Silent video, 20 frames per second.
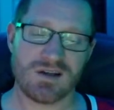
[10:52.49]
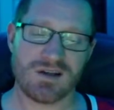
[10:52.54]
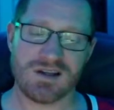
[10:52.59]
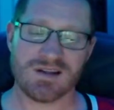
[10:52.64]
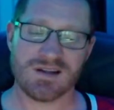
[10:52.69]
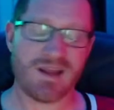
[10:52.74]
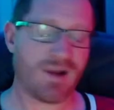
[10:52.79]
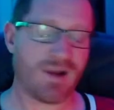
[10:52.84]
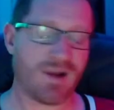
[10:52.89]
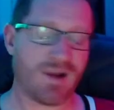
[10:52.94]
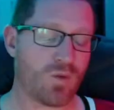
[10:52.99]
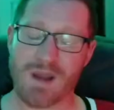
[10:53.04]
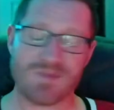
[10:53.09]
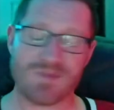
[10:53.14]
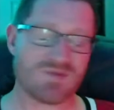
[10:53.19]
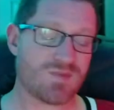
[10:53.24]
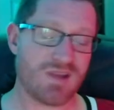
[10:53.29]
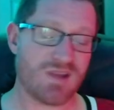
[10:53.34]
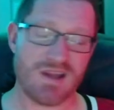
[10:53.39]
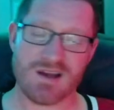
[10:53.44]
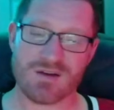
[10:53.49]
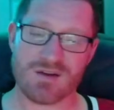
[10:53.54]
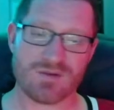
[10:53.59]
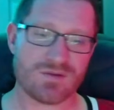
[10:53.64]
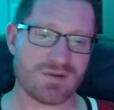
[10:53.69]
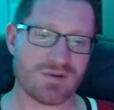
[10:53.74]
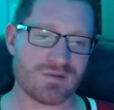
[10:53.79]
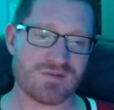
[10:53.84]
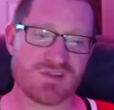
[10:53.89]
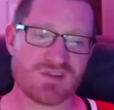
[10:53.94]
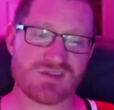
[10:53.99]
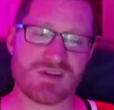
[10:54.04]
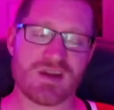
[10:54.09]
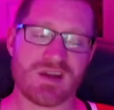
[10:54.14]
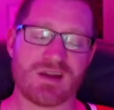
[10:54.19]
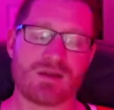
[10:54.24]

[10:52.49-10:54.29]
It like wipes me out. I'm just like,